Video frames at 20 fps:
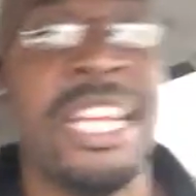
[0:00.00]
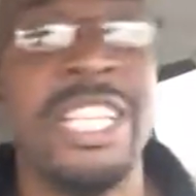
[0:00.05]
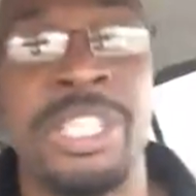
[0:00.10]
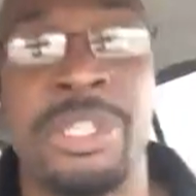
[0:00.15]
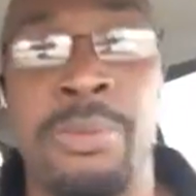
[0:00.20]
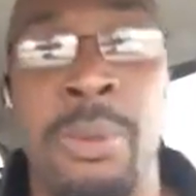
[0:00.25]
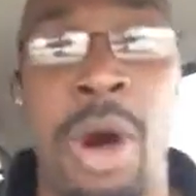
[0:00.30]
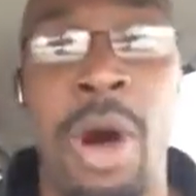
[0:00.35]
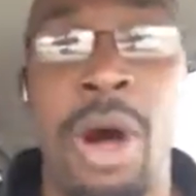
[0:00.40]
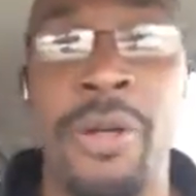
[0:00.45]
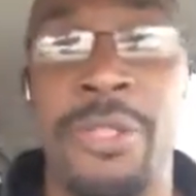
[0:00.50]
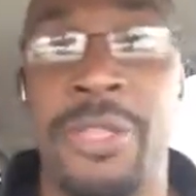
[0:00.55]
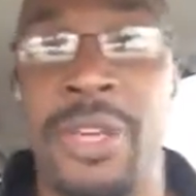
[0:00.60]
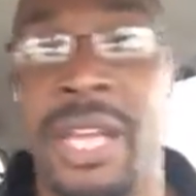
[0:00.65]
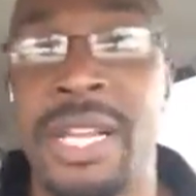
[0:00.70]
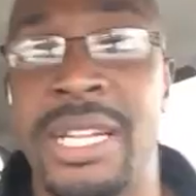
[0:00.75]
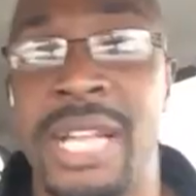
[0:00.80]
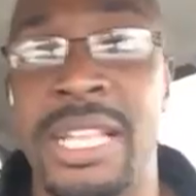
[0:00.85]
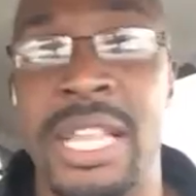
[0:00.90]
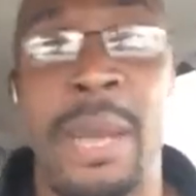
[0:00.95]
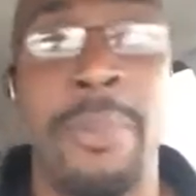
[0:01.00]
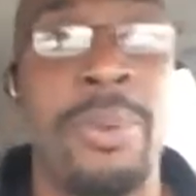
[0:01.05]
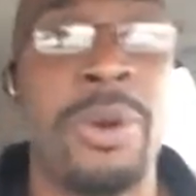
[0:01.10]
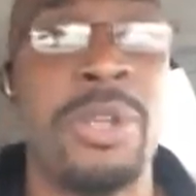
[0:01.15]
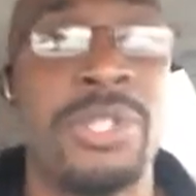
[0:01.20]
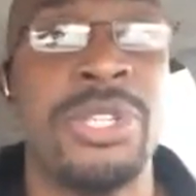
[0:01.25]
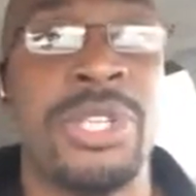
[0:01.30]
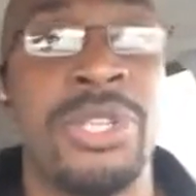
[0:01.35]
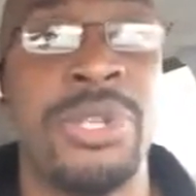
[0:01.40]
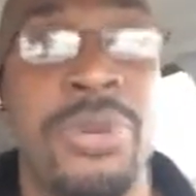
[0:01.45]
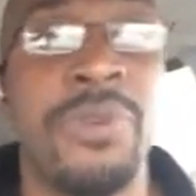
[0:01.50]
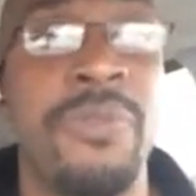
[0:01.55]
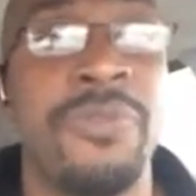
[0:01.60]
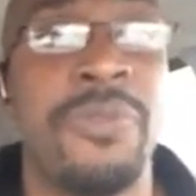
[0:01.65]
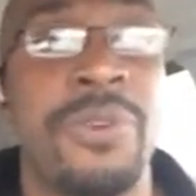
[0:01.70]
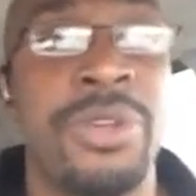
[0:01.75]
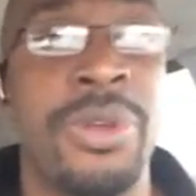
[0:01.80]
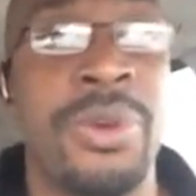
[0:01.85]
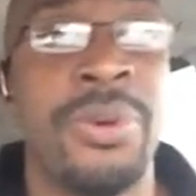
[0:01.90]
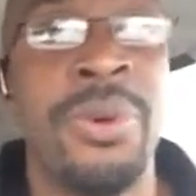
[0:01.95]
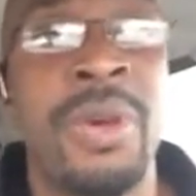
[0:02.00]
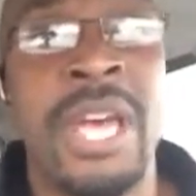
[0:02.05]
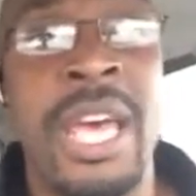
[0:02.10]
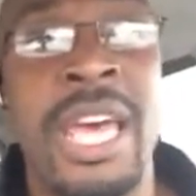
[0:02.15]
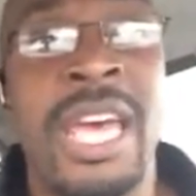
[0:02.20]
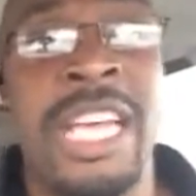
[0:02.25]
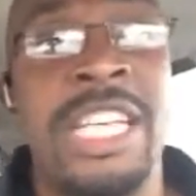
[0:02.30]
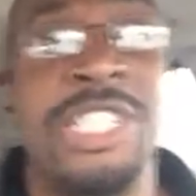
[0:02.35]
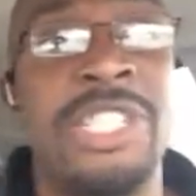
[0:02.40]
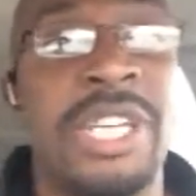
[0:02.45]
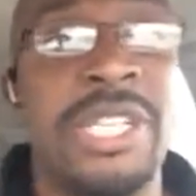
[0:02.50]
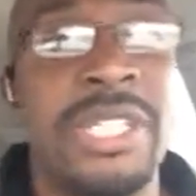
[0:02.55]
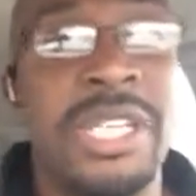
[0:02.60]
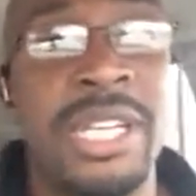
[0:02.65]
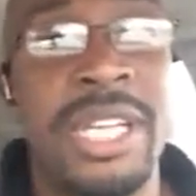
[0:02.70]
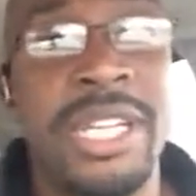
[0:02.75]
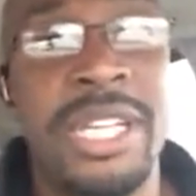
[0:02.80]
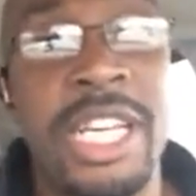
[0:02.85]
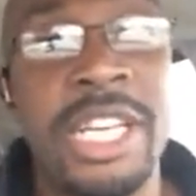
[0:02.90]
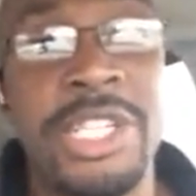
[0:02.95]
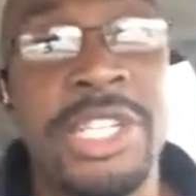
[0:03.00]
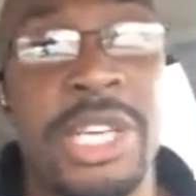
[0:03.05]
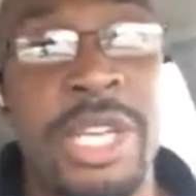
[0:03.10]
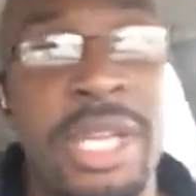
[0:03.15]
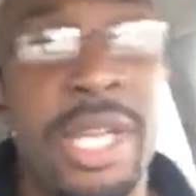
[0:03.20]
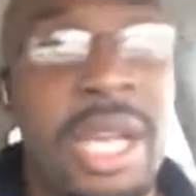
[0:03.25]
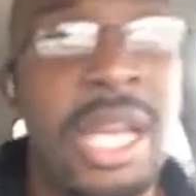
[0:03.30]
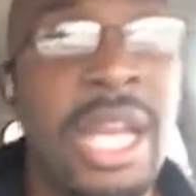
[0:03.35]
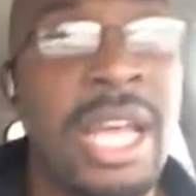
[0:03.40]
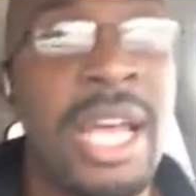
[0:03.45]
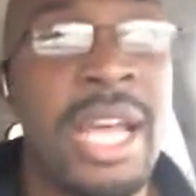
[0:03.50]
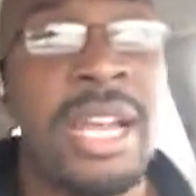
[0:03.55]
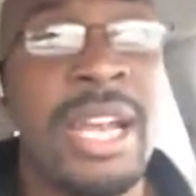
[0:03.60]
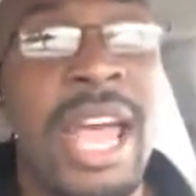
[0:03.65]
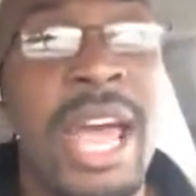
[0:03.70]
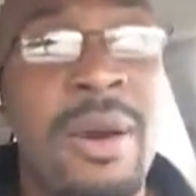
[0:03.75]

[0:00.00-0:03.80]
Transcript: That small thing that person do for you is just an addition.